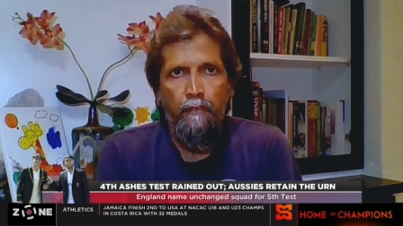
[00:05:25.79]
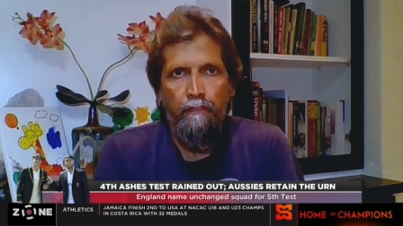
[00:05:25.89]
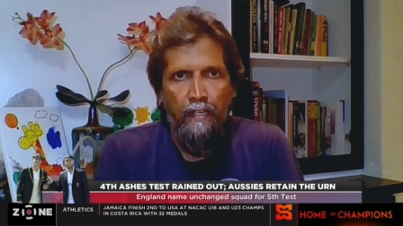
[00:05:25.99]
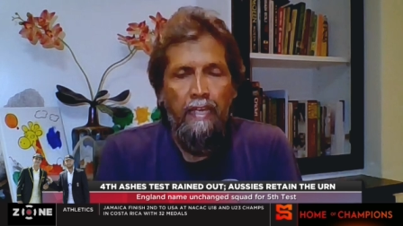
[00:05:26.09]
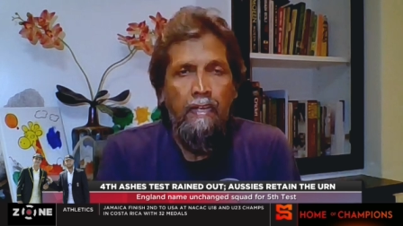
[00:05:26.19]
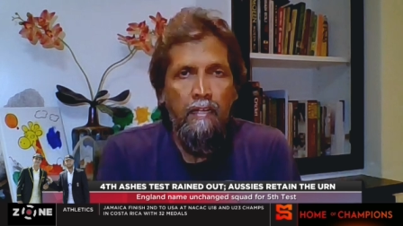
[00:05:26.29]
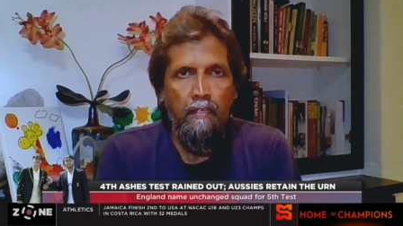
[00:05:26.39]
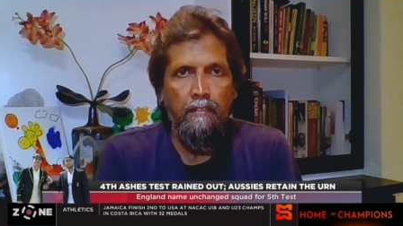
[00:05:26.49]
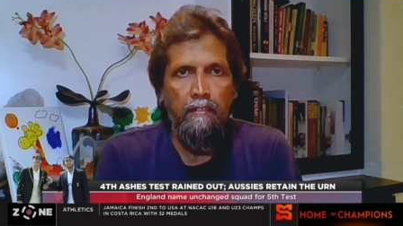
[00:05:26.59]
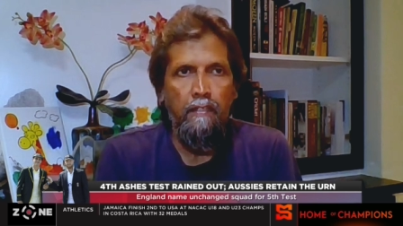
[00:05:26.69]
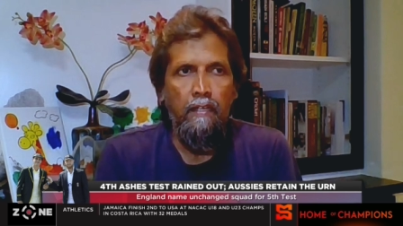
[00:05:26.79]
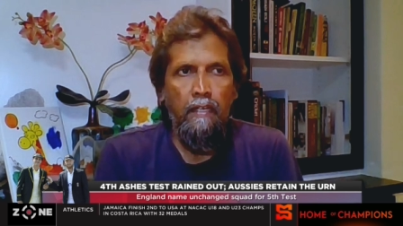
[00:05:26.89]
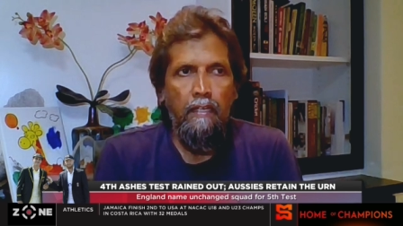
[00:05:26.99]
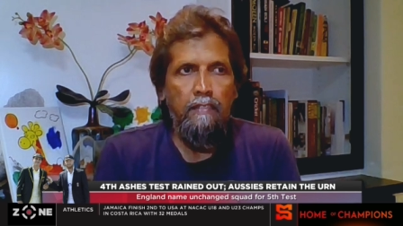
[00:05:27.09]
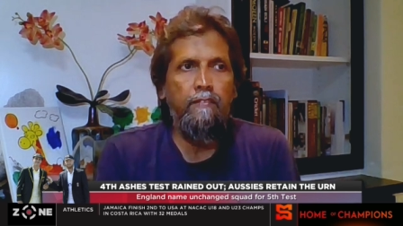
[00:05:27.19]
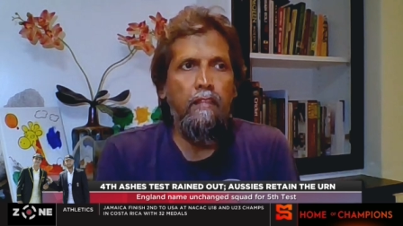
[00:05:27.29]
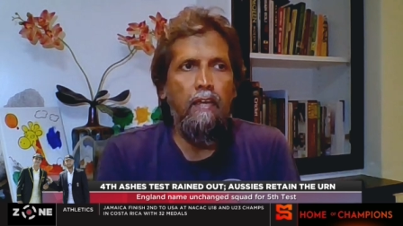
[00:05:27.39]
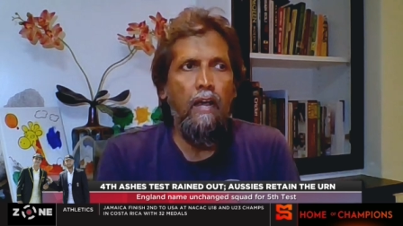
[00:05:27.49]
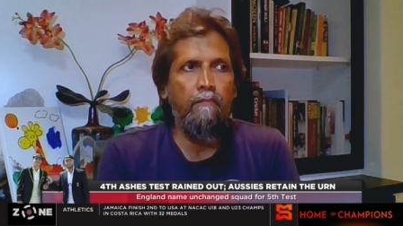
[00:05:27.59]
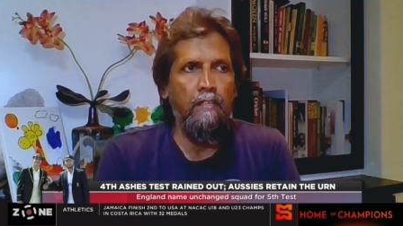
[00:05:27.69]
for, for England is they
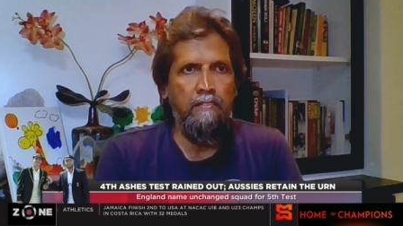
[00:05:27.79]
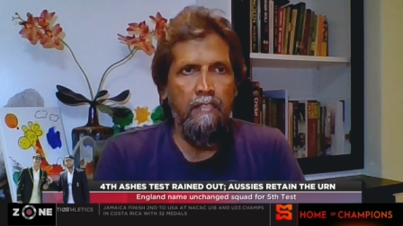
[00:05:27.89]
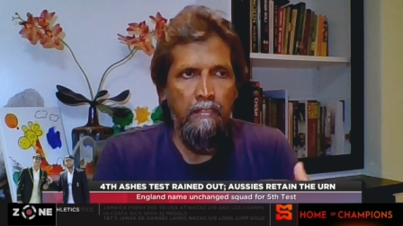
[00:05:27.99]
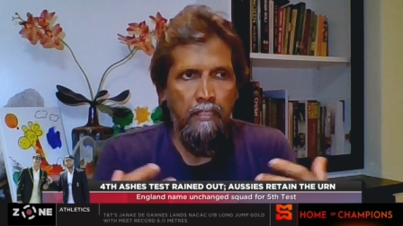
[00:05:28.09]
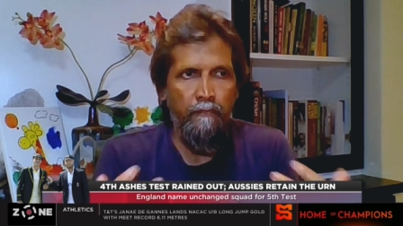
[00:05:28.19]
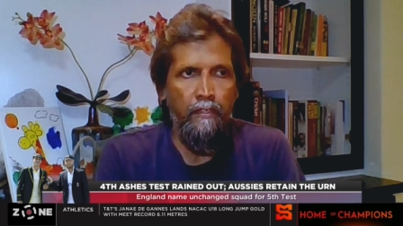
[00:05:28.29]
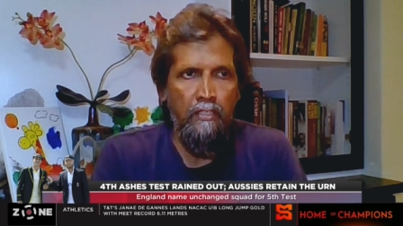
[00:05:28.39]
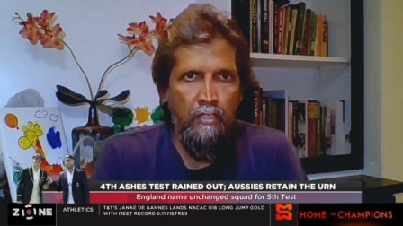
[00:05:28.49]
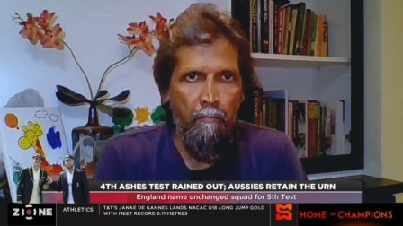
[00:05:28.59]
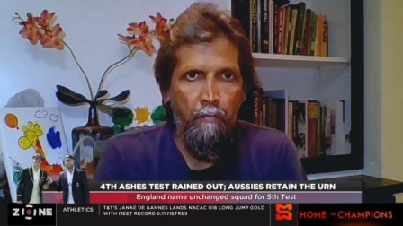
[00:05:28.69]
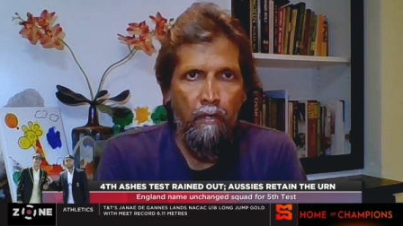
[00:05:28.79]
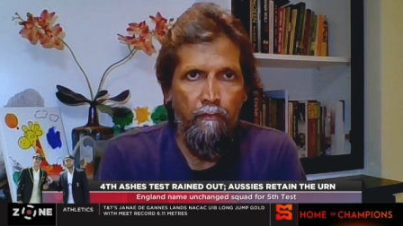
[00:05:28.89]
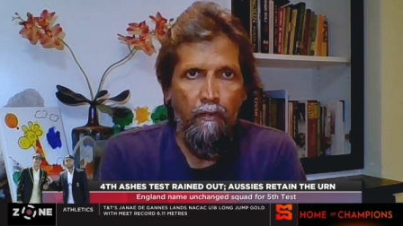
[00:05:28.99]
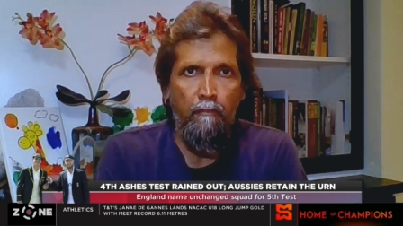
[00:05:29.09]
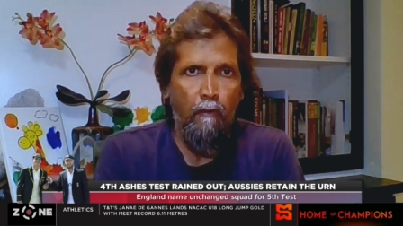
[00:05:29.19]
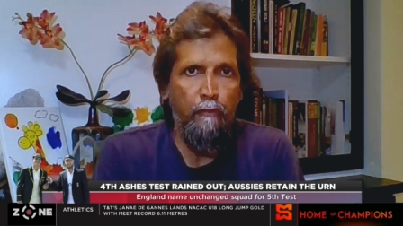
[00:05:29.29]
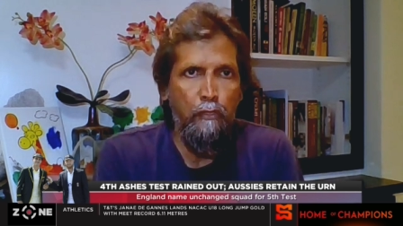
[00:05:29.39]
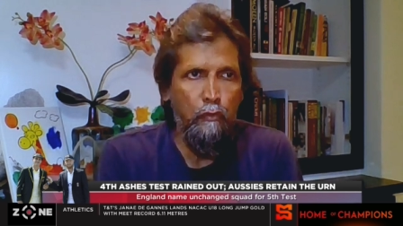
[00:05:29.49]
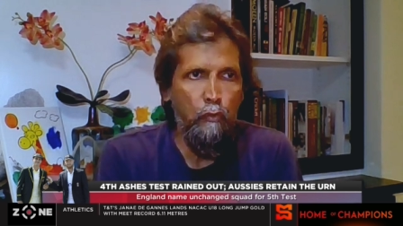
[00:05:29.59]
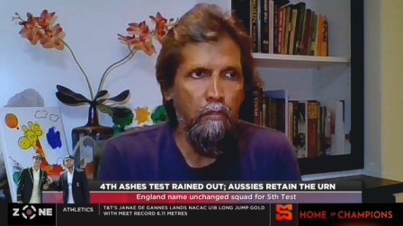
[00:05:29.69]
have a significant number of, of
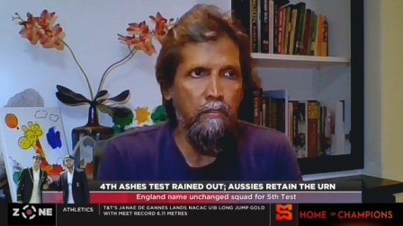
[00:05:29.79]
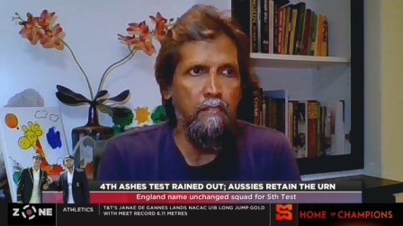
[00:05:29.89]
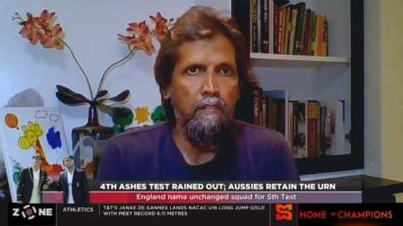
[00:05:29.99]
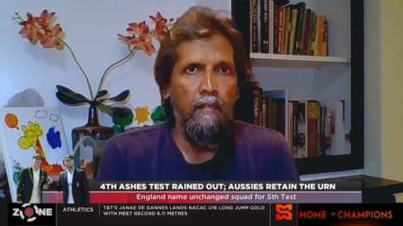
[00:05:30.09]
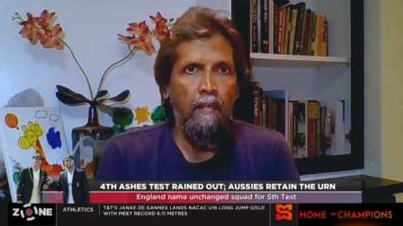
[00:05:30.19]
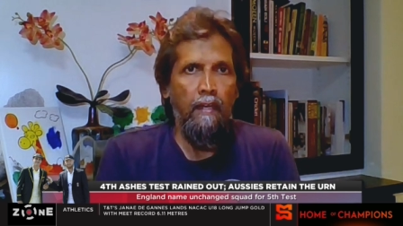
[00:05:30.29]
resources.